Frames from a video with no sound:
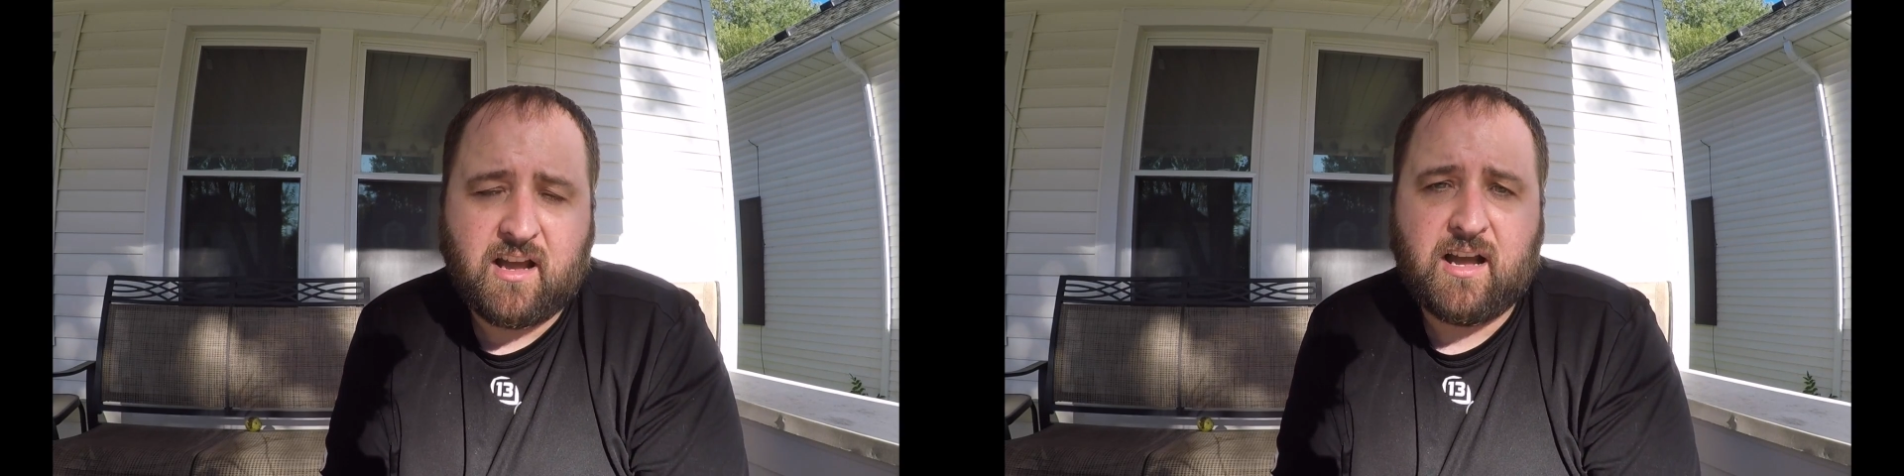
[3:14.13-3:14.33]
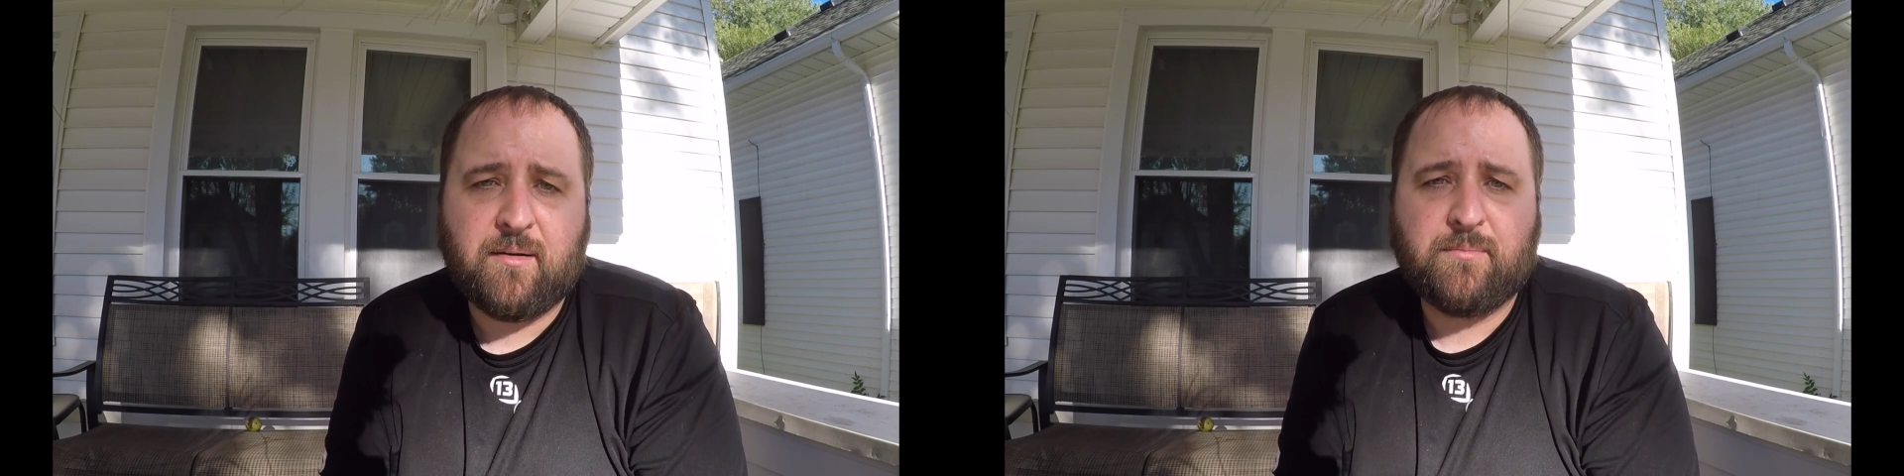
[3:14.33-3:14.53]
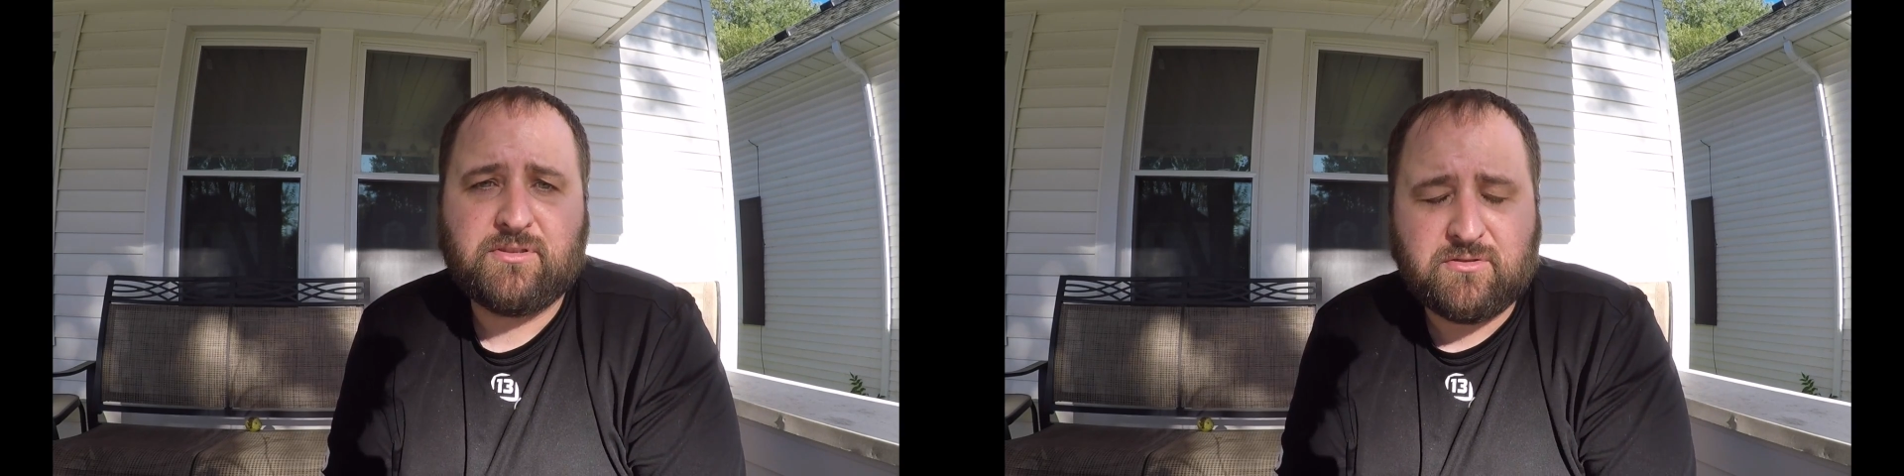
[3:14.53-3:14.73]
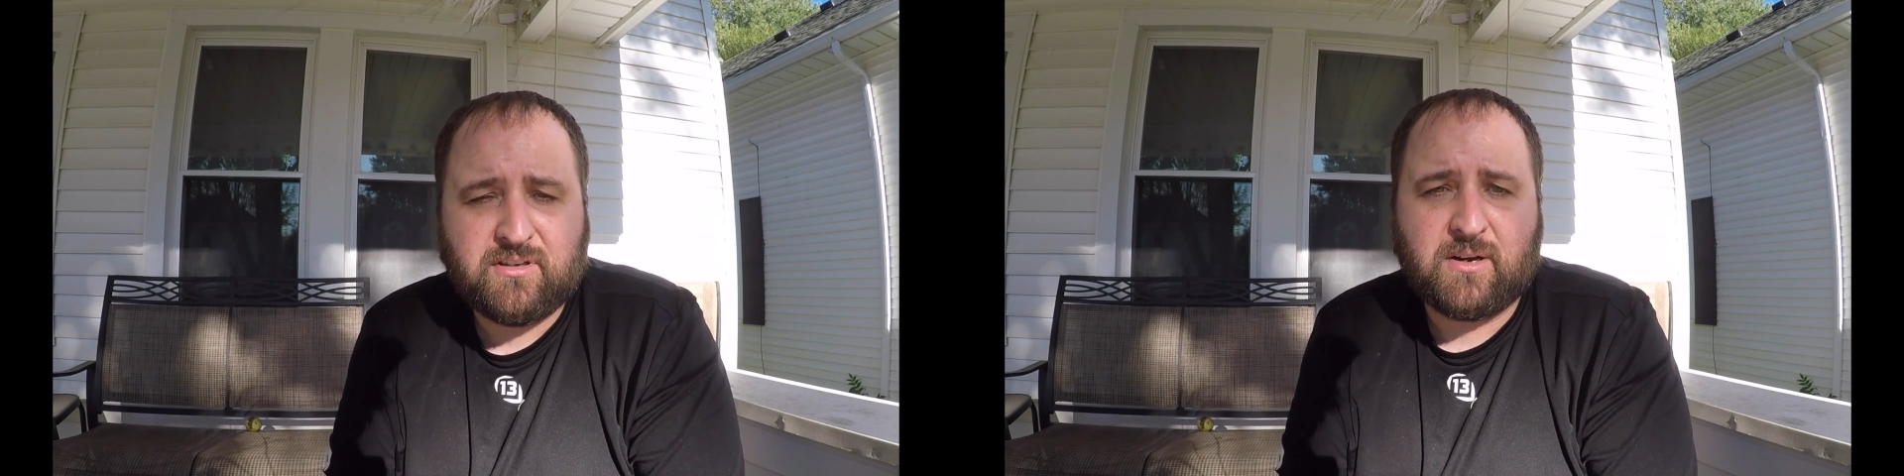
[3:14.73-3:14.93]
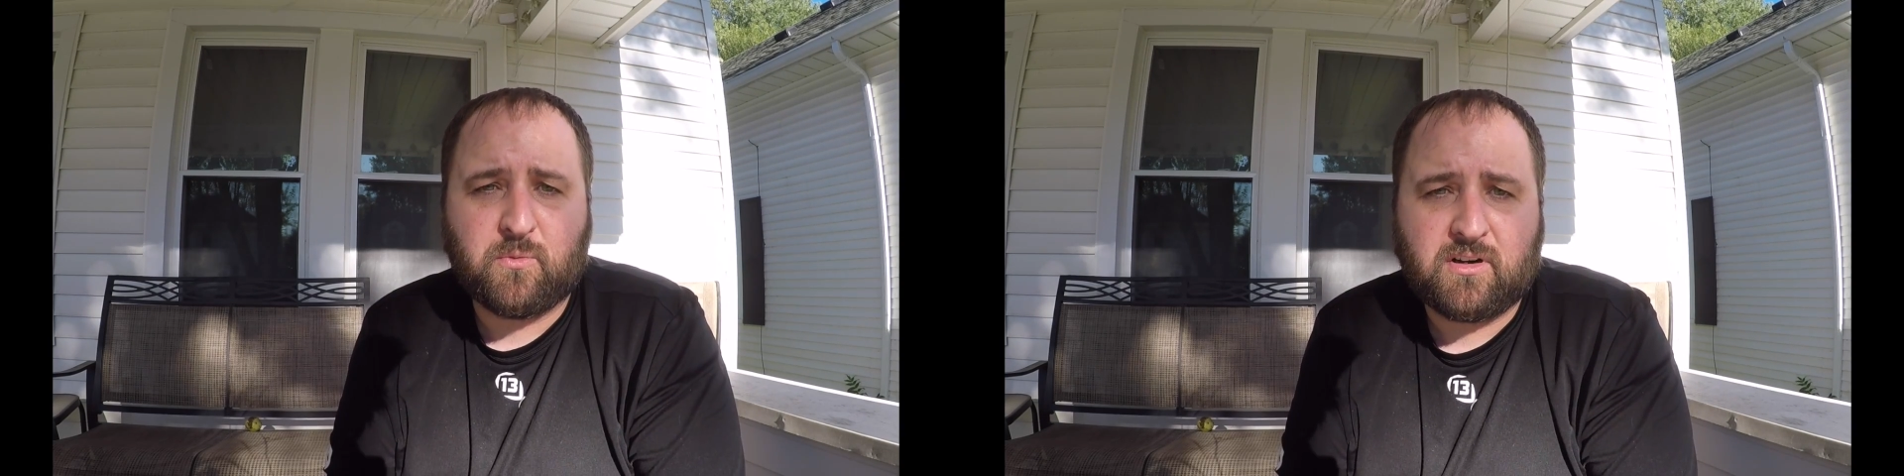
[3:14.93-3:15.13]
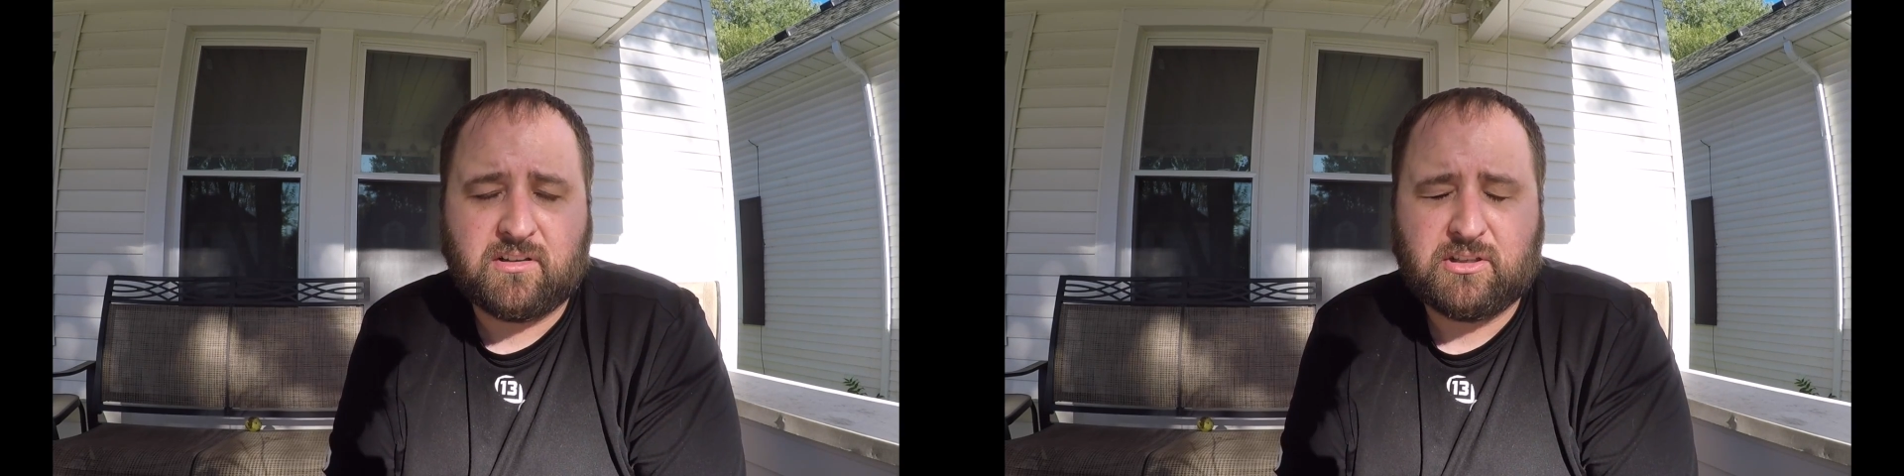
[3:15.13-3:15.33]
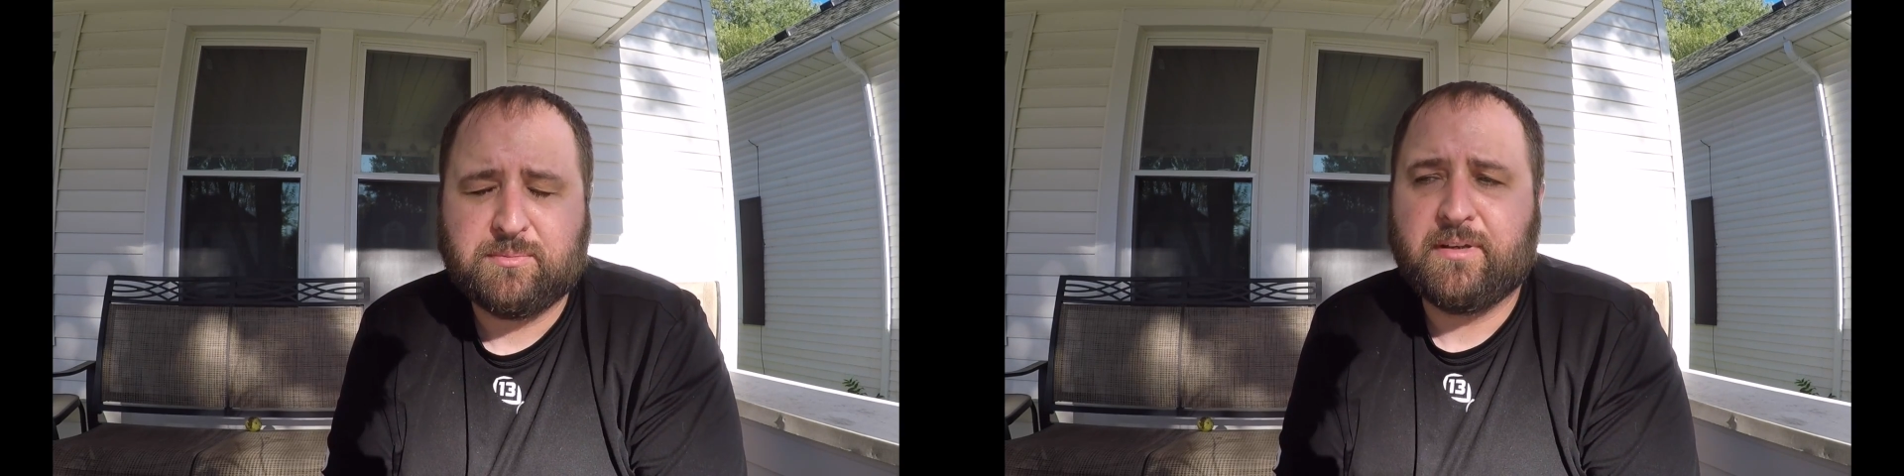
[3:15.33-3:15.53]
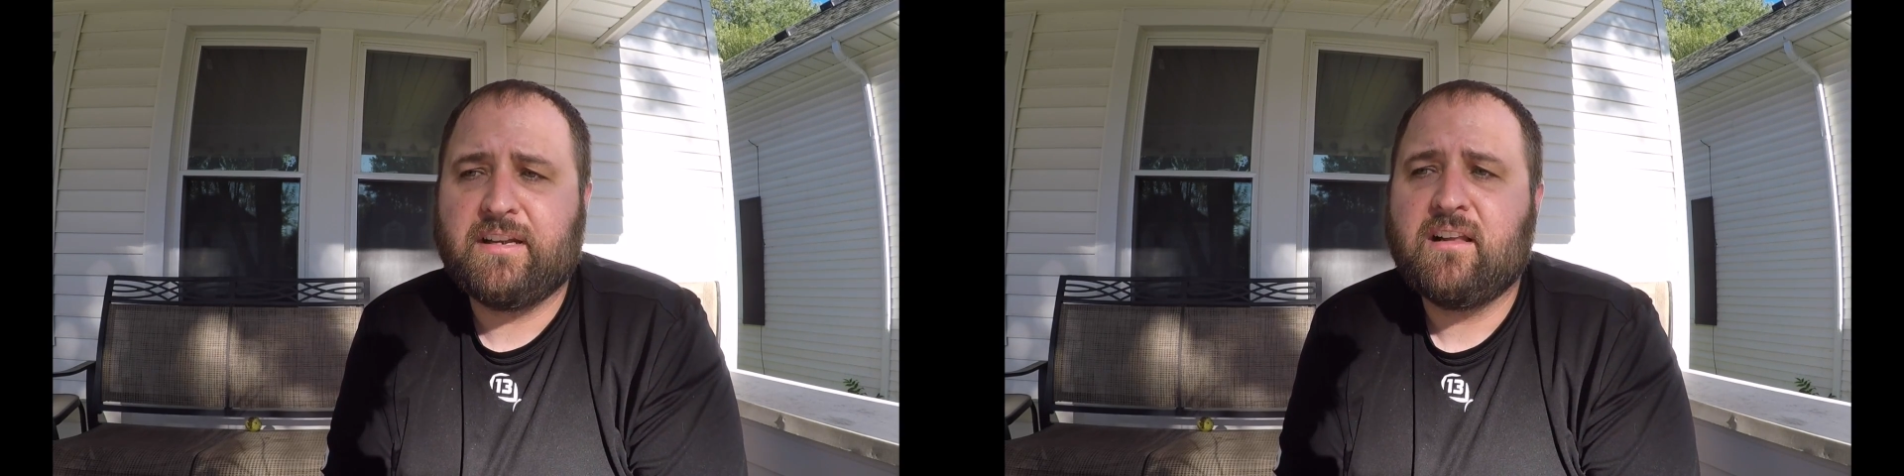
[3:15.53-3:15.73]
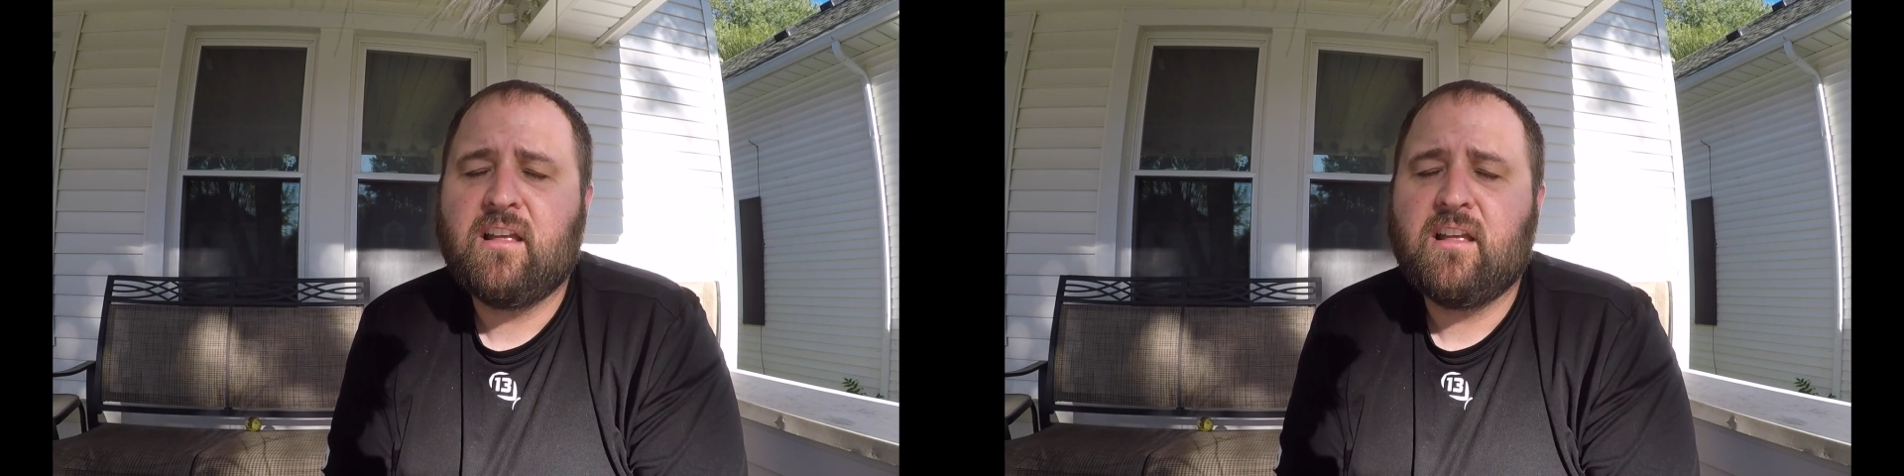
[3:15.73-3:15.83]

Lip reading: but you do got to work a little bit.